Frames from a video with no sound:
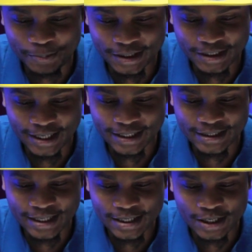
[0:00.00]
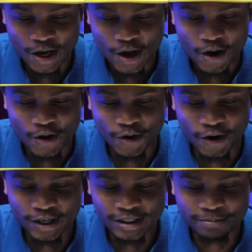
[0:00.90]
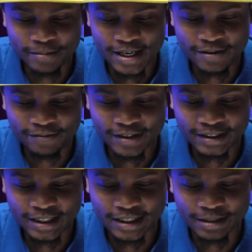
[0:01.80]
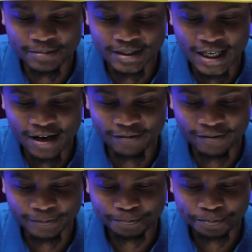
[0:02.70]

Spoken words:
picture, he says, God manifested himself